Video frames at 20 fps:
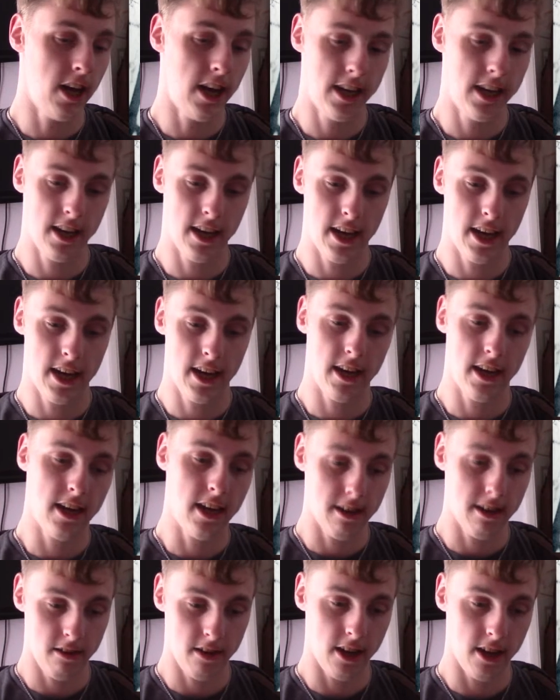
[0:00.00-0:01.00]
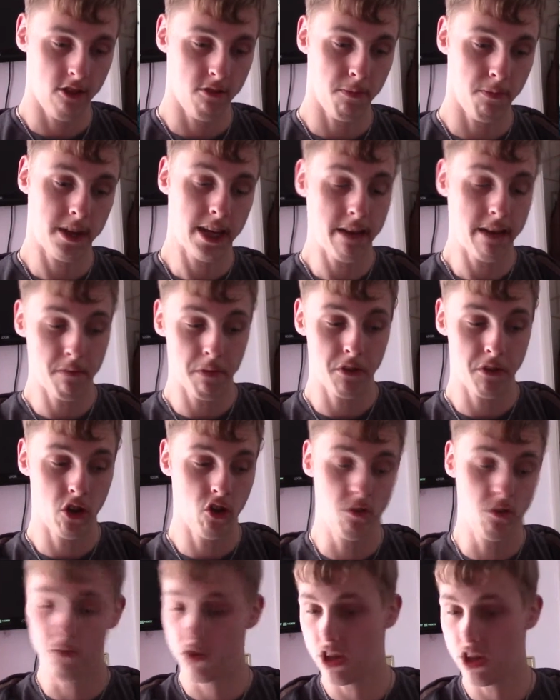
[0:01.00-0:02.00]
as for my game
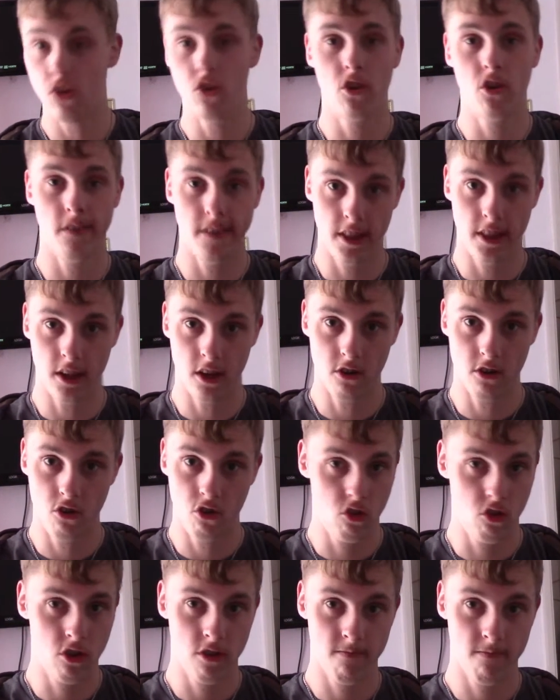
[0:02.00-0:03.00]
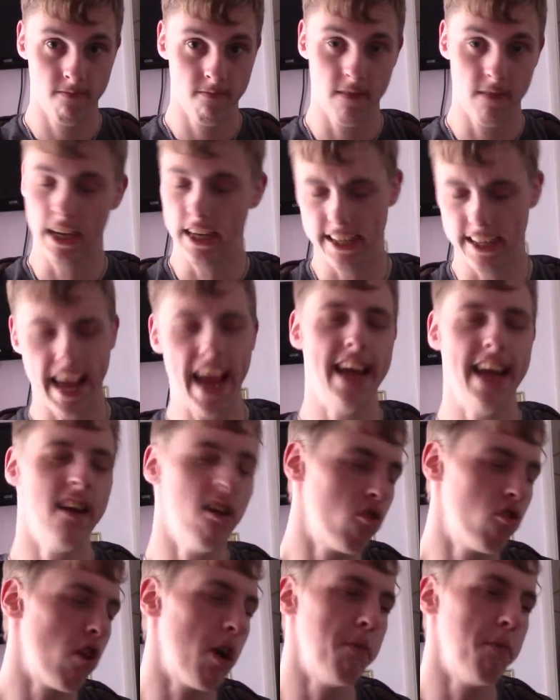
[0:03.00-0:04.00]
reviews, I'm still doing those. And again,
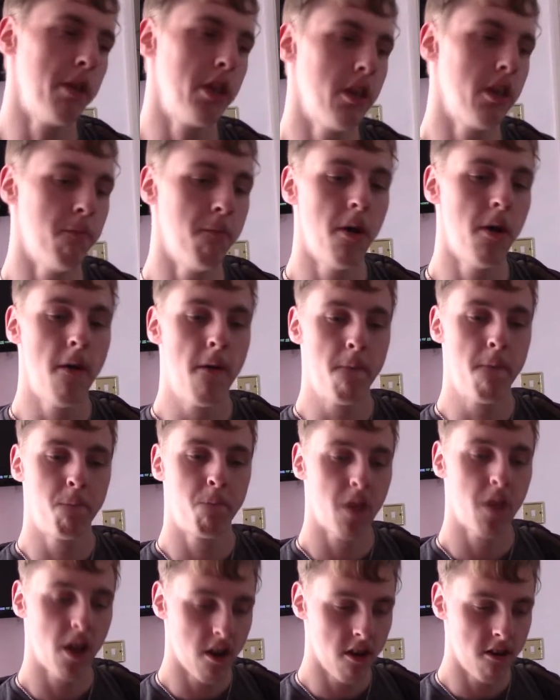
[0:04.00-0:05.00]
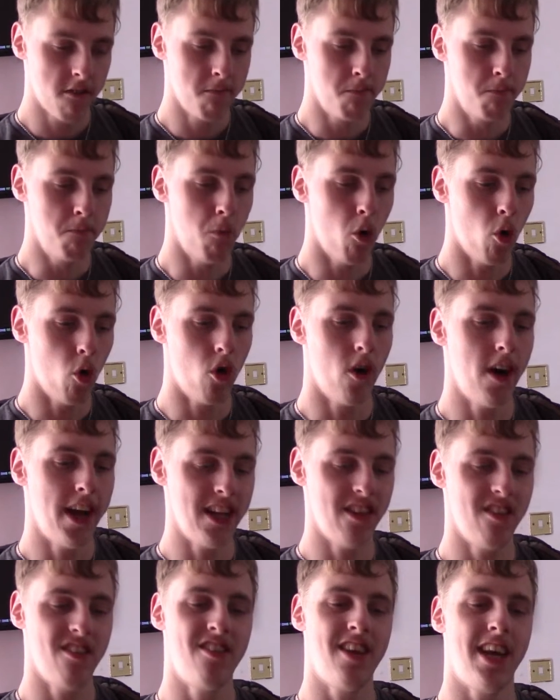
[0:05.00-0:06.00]
I'll try to make them more
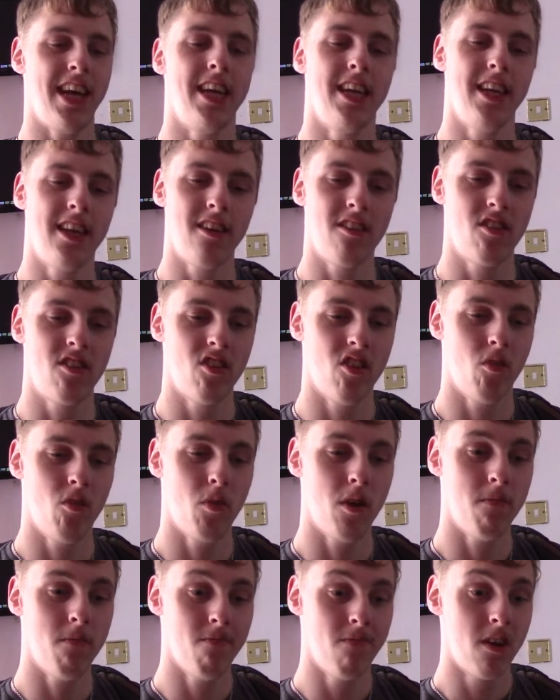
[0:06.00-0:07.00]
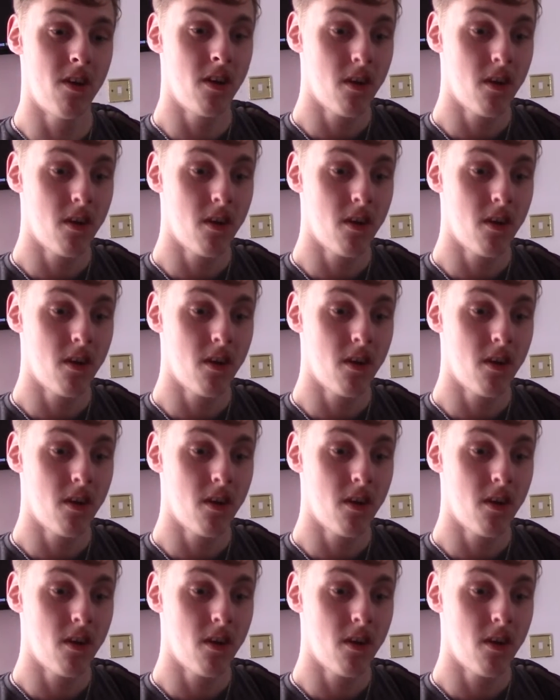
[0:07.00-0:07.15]
entertaining. So